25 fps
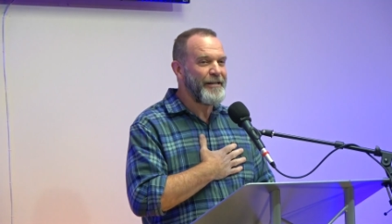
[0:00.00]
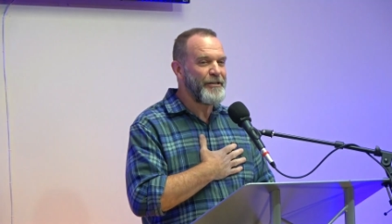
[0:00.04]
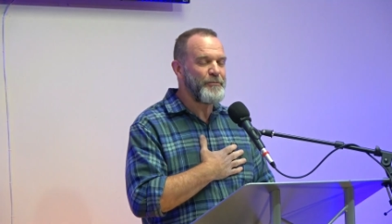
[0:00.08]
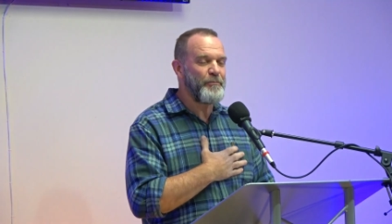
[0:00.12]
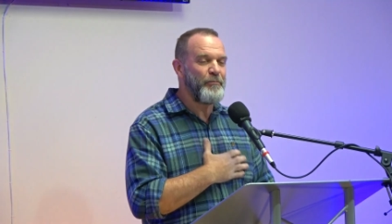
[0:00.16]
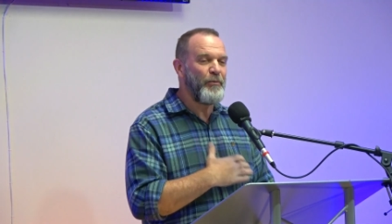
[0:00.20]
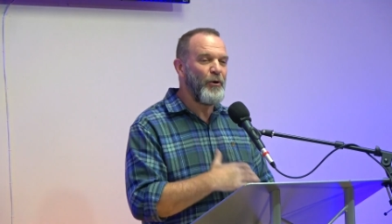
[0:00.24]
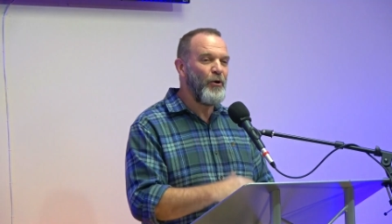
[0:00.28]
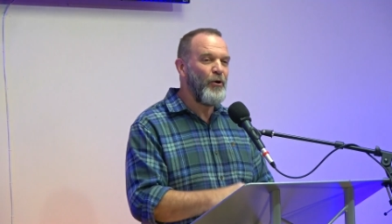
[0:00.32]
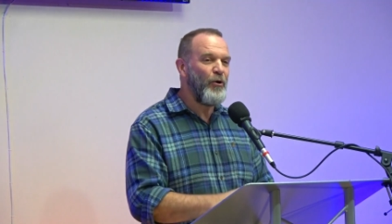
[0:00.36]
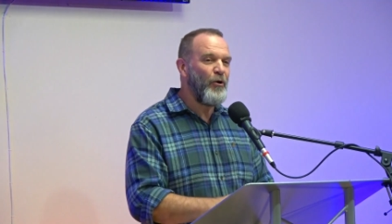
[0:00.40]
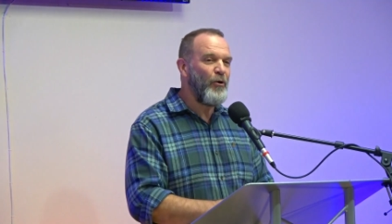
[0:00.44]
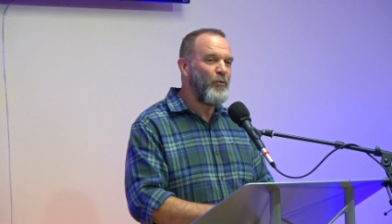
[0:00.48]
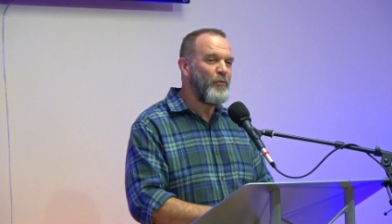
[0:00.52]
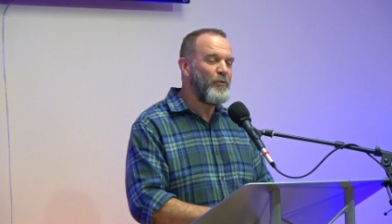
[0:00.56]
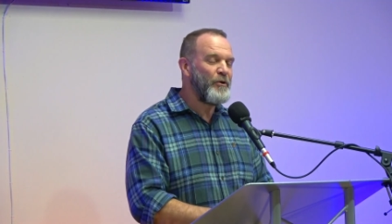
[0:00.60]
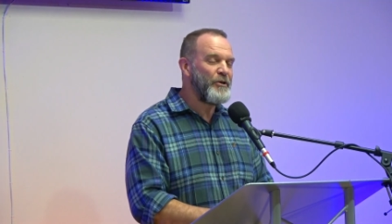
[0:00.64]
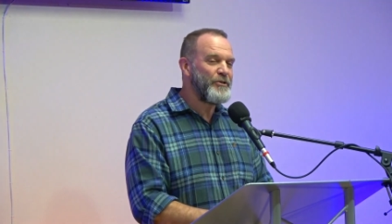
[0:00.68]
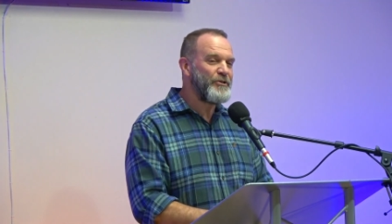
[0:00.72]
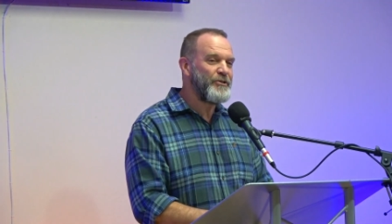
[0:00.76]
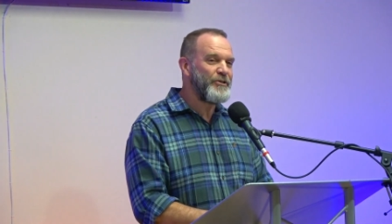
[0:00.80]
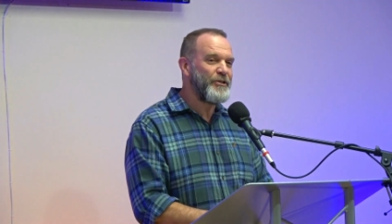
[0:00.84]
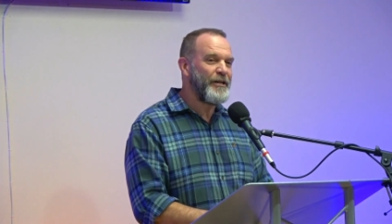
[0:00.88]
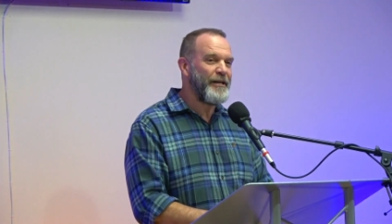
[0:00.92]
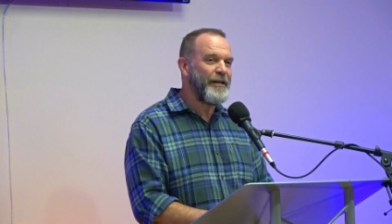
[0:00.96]
As Paul
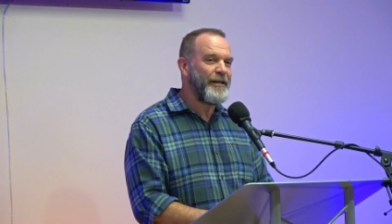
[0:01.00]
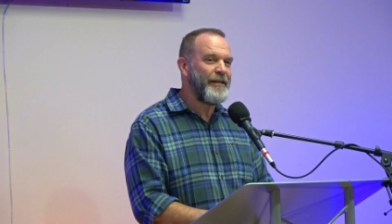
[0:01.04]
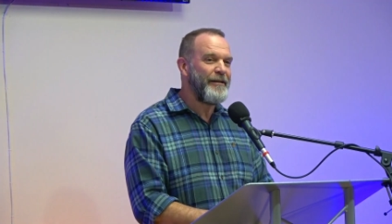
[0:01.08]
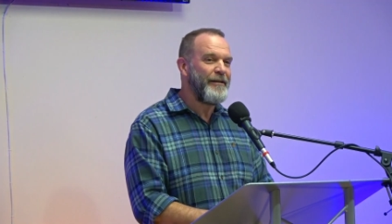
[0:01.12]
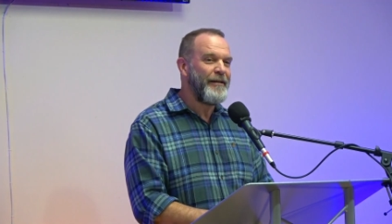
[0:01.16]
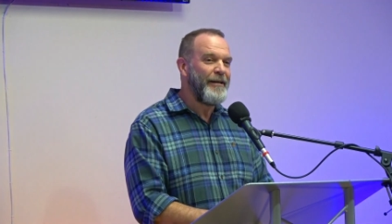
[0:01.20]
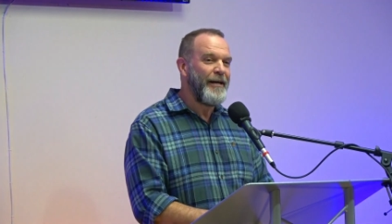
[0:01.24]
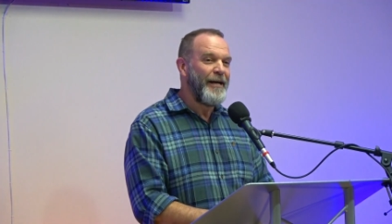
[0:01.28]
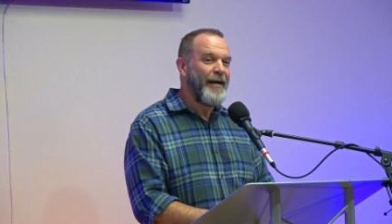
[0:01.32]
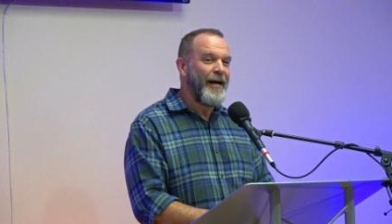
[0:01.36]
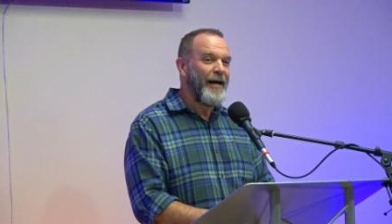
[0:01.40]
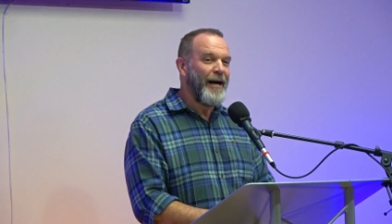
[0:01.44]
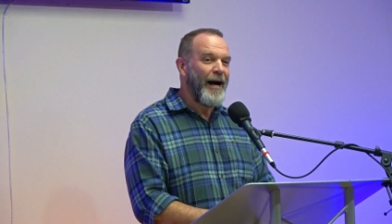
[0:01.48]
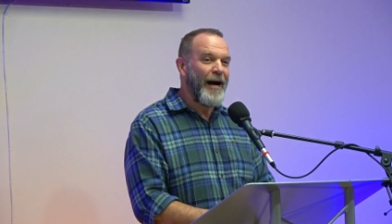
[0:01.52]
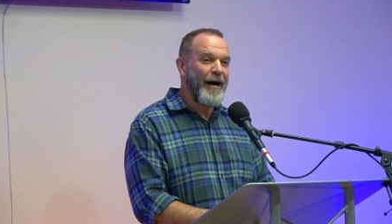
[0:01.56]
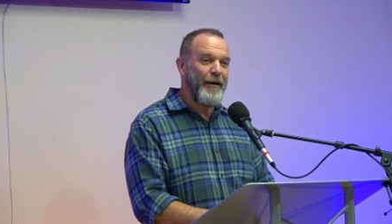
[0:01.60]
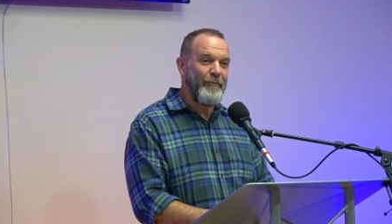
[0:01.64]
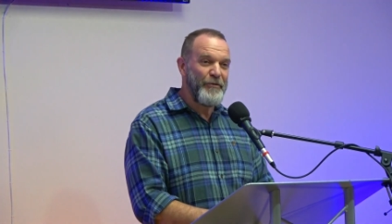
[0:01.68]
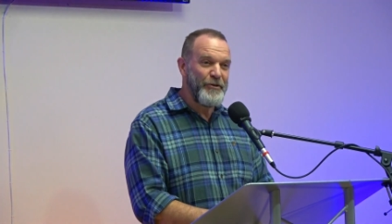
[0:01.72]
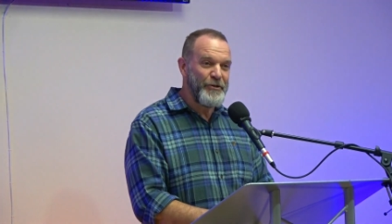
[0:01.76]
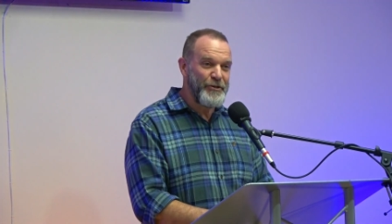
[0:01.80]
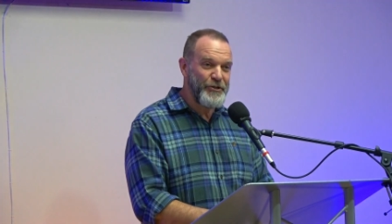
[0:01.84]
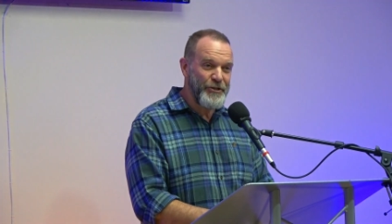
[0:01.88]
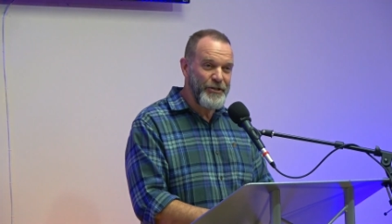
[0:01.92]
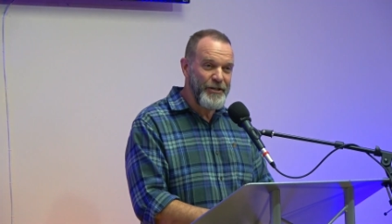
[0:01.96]
once said,
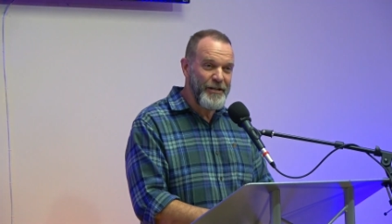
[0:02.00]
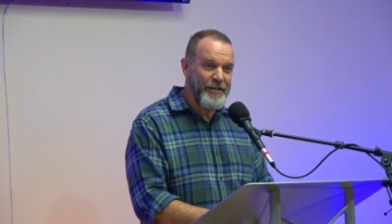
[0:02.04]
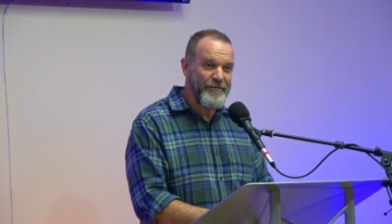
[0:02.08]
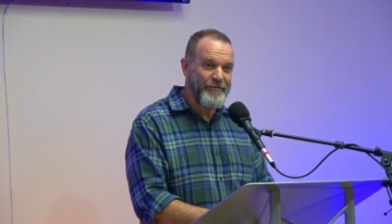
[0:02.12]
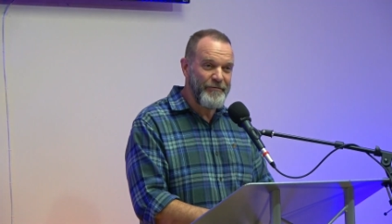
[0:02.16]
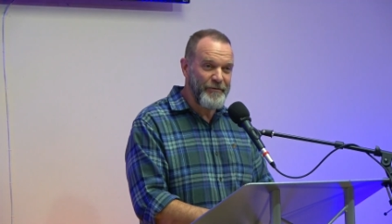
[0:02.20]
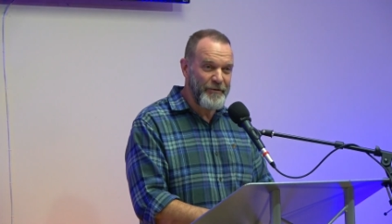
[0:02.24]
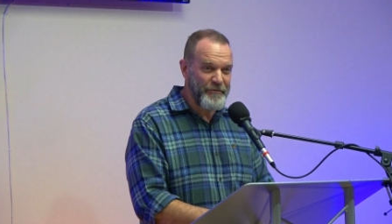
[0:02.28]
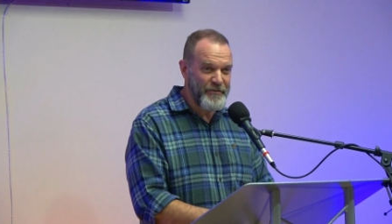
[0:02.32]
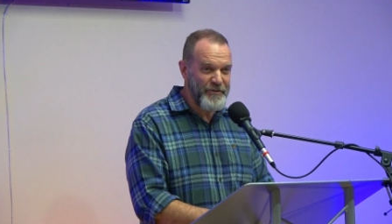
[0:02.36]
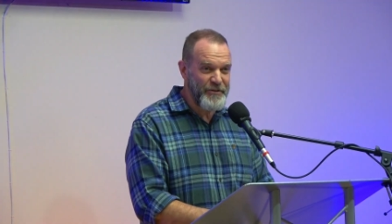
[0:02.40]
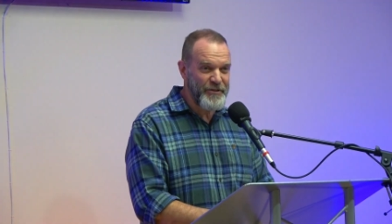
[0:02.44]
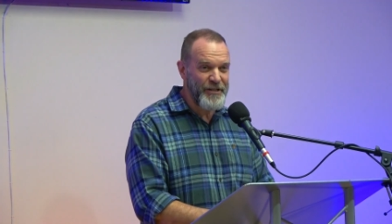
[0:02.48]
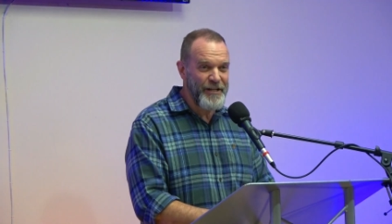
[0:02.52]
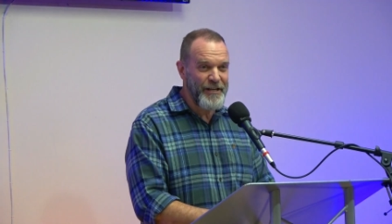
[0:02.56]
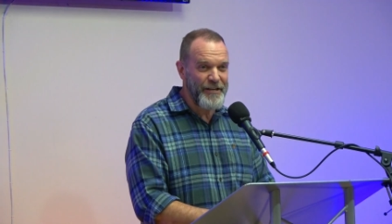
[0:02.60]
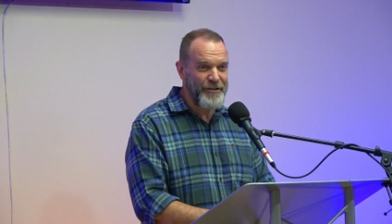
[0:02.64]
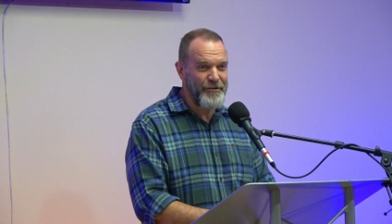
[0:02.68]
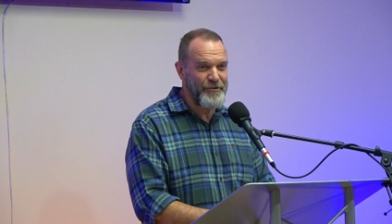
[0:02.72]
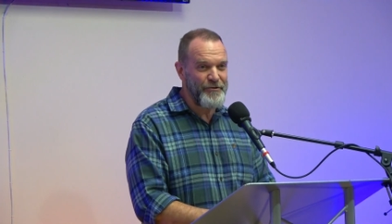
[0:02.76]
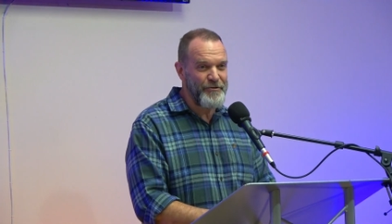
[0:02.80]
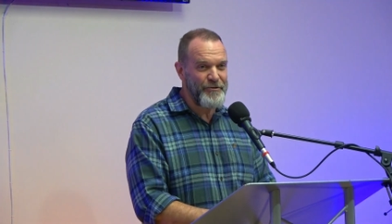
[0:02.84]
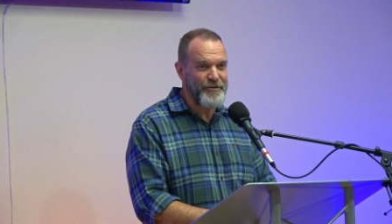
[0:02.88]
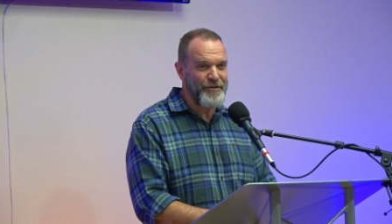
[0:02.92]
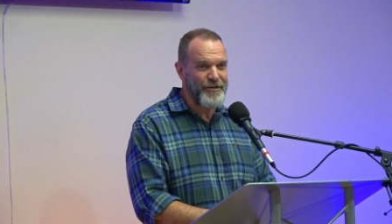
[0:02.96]
I'm the chief of
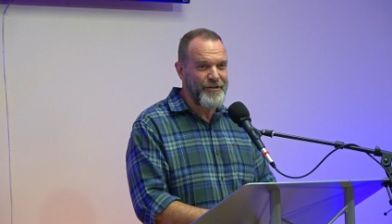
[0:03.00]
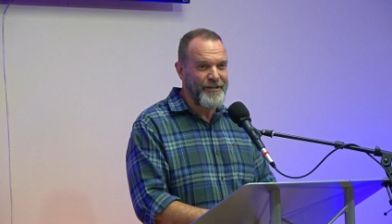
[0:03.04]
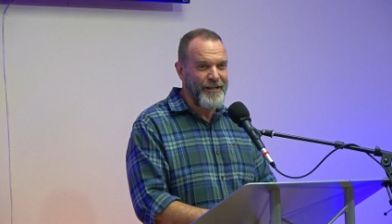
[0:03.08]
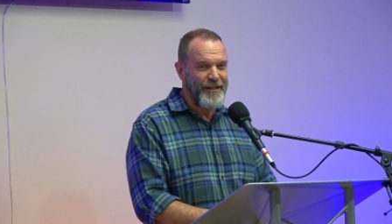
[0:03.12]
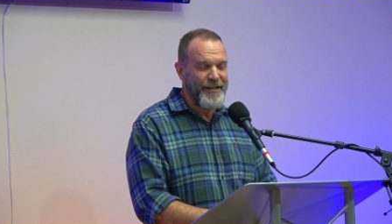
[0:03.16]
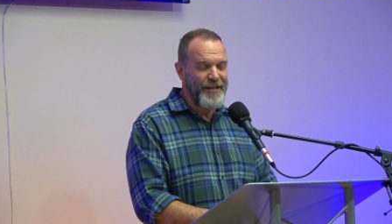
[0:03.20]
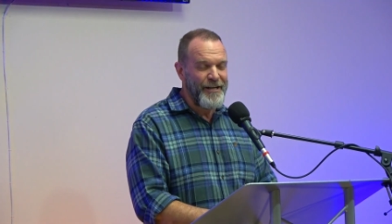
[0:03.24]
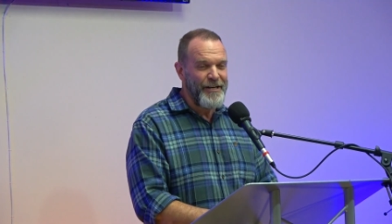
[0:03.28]
sinners.